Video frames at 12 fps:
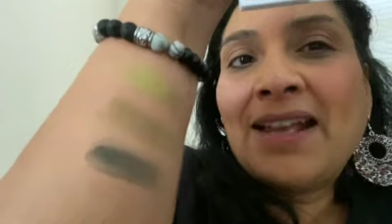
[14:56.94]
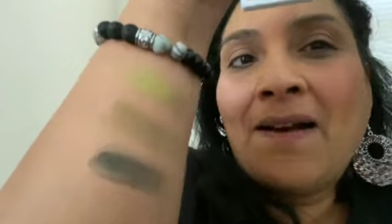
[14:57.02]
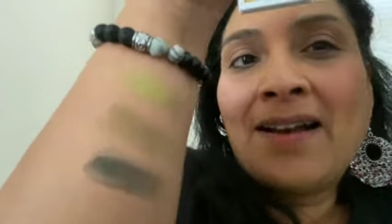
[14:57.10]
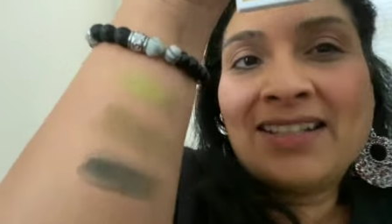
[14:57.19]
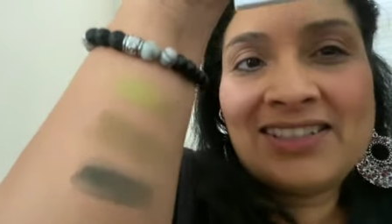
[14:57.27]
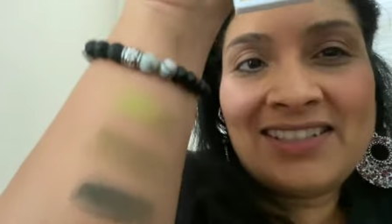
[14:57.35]

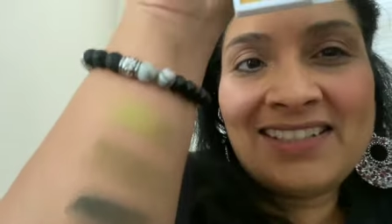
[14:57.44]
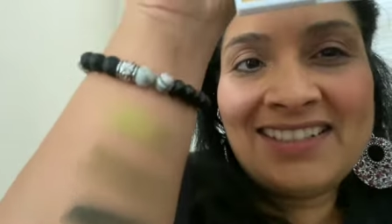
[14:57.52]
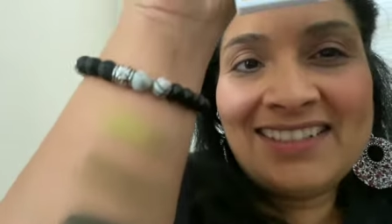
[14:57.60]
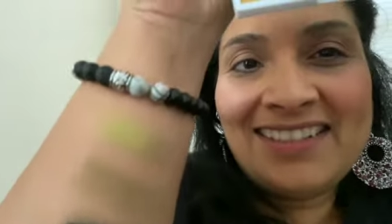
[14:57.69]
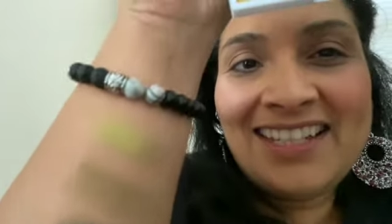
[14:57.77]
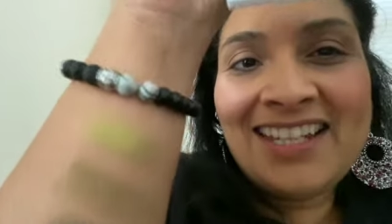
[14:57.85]
gosh,
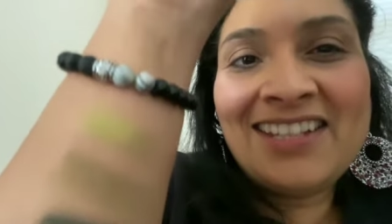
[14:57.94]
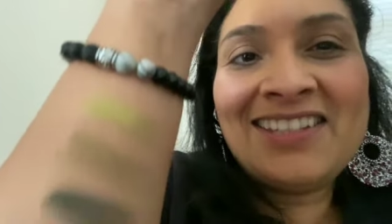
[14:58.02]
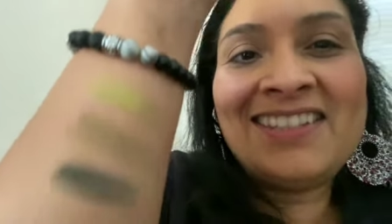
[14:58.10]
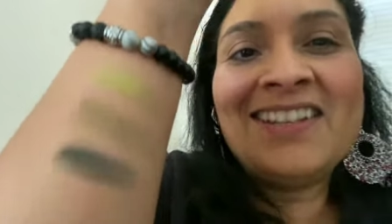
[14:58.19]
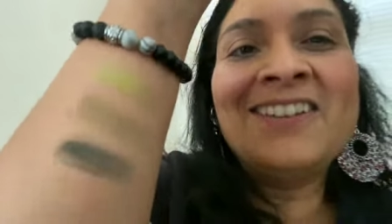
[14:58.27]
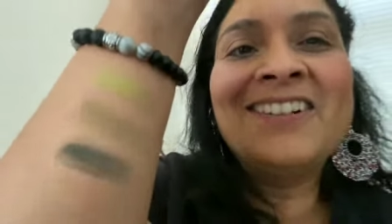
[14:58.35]
it is
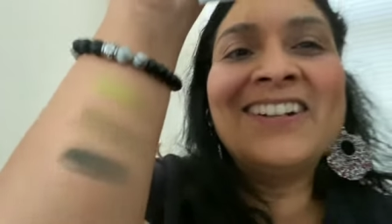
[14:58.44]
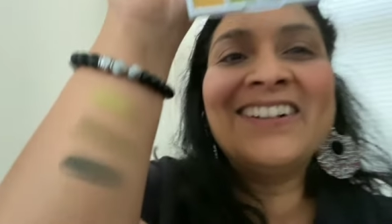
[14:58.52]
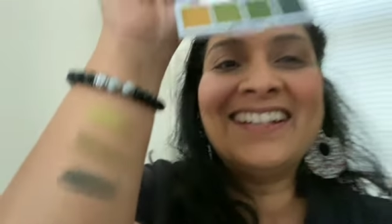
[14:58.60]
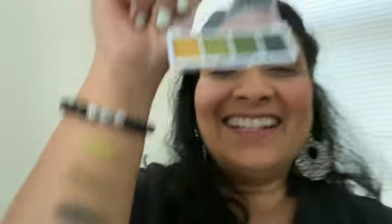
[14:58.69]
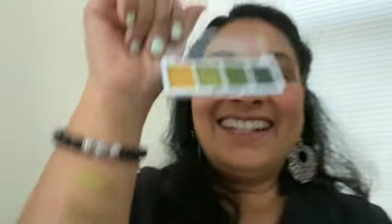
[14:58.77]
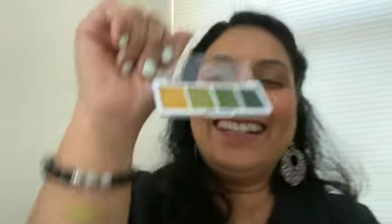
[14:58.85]
so
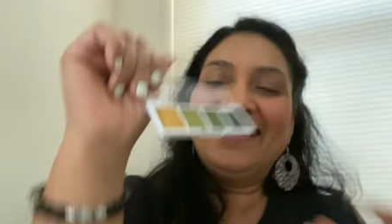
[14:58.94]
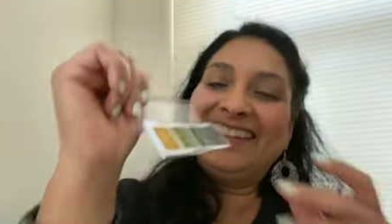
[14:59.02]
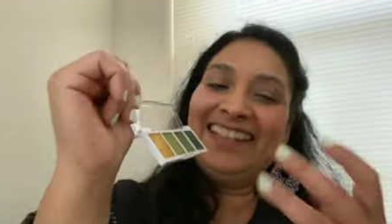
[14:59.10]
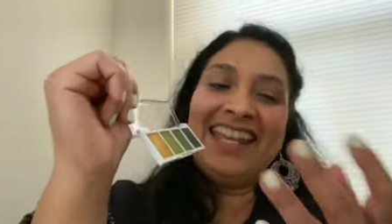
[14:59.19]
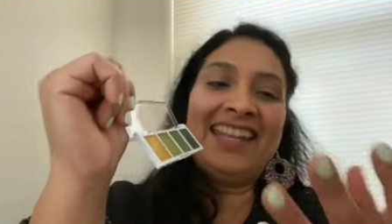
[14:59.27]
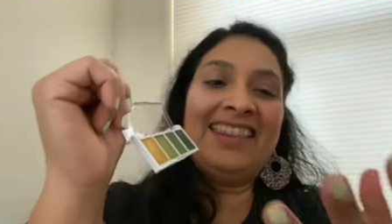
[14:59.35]
good.
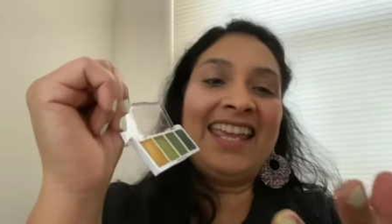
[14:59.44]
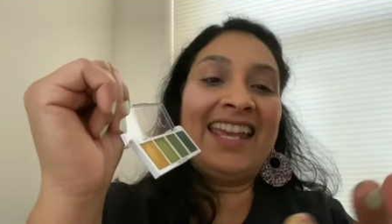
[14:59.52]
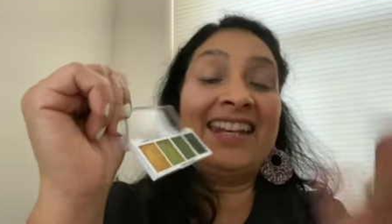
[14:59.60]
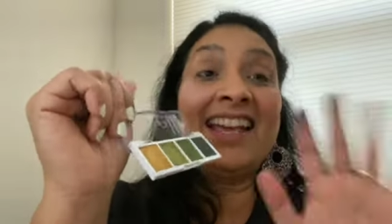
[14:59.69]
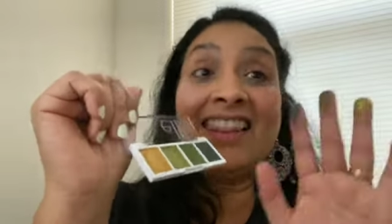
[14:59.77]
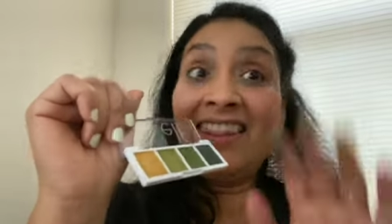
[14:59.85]
And
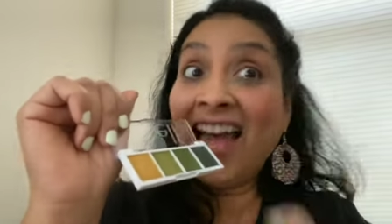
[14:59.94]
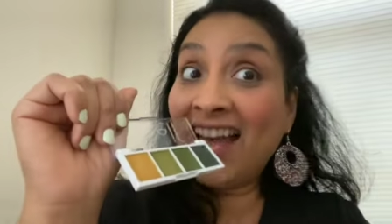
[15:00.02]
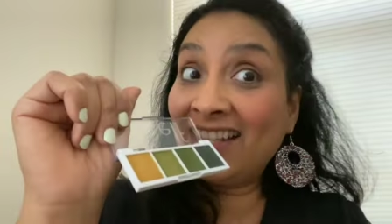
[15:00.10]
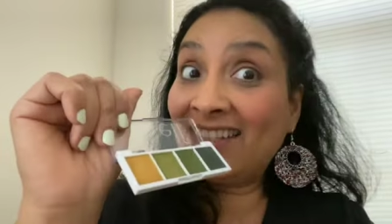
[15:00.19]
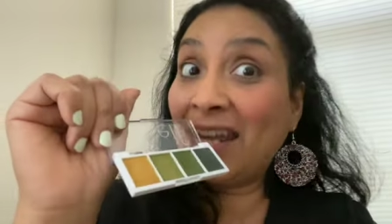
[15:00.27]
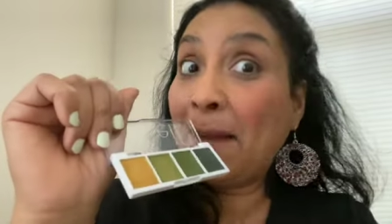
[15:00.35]
then
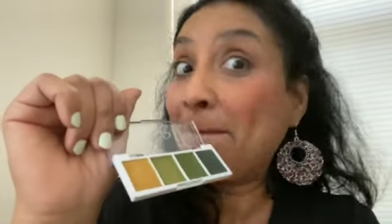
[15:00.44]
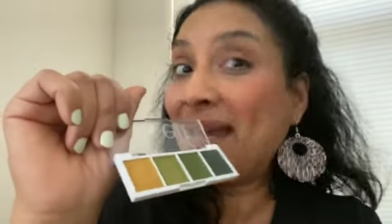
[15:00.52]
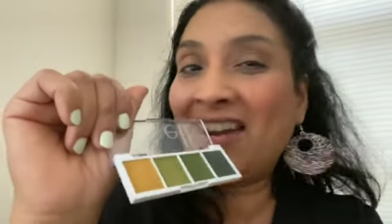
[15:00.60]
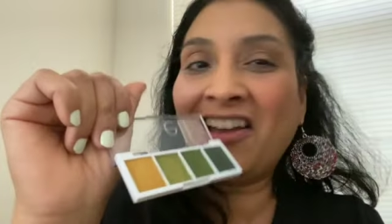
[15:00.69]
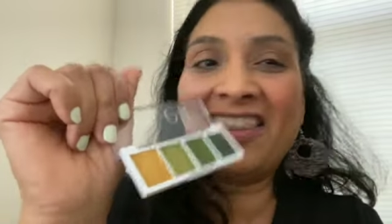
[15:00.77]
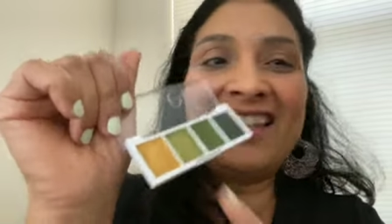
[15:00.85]
last but
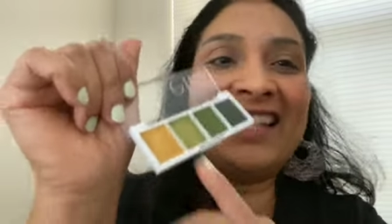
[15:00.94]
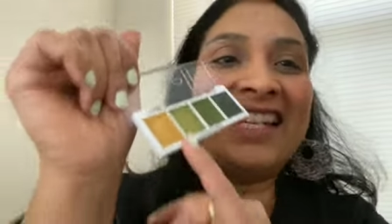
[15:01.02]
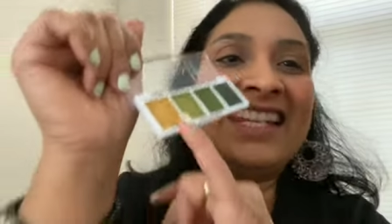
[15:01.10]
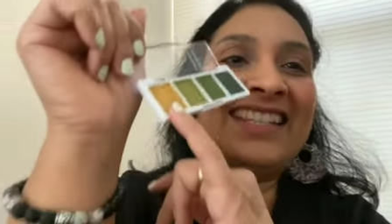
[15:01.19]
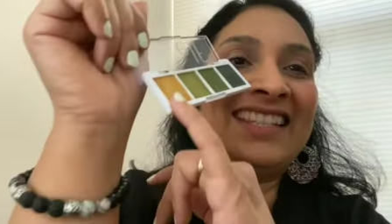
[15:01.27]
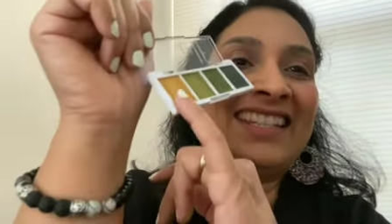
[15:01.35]
not the
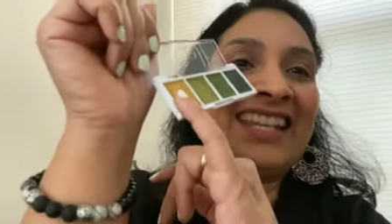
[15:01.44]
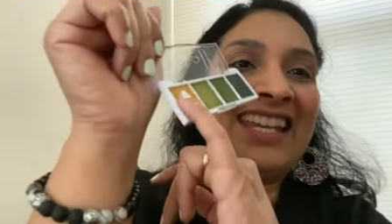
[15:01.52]
least,